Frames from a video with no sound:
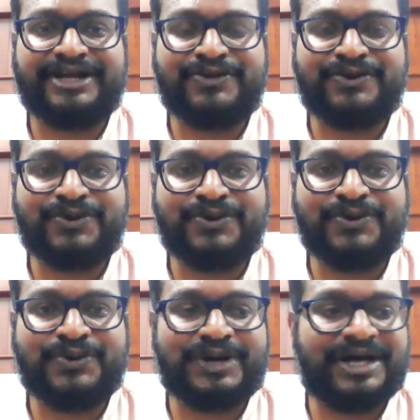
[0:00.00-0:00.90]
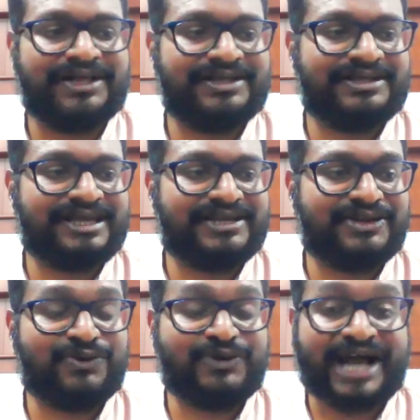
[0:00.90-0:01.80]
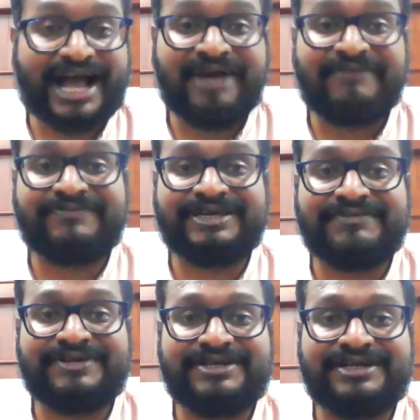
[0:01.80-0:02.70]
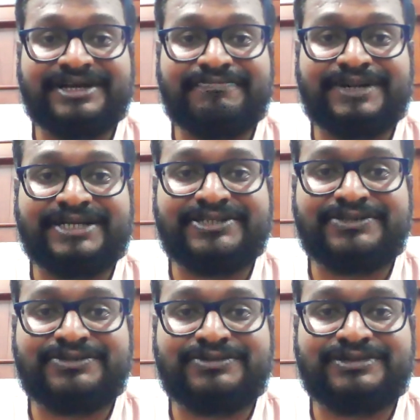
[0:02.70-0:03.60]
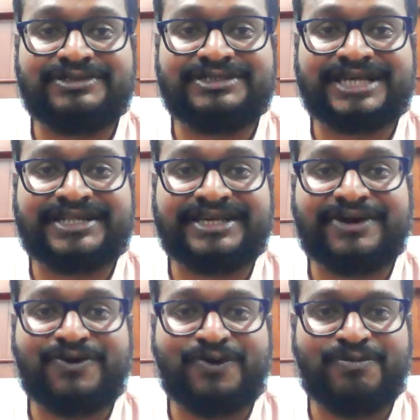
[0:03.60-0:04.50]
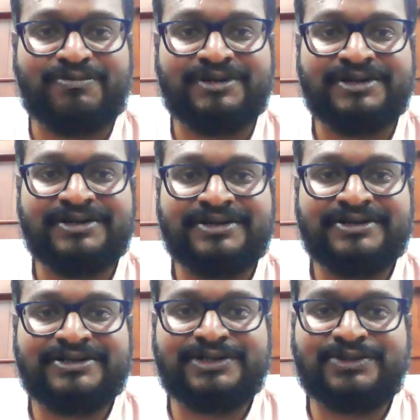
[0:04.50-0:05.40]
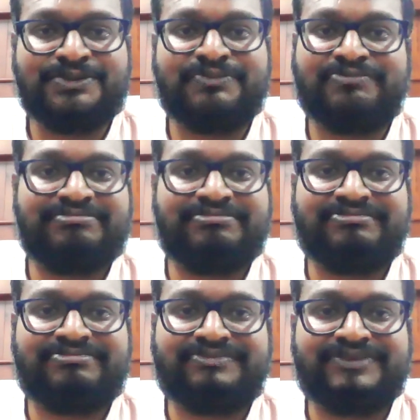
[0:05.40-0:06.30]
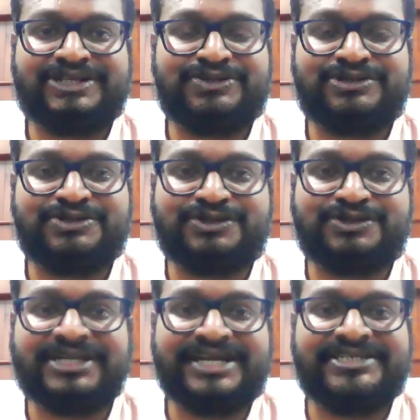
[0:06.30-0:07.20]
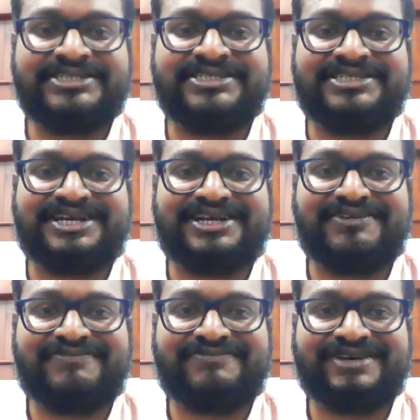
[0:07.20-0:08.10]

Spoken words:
they don't know, they don't have even a place to set their home. So we should utilize this kind of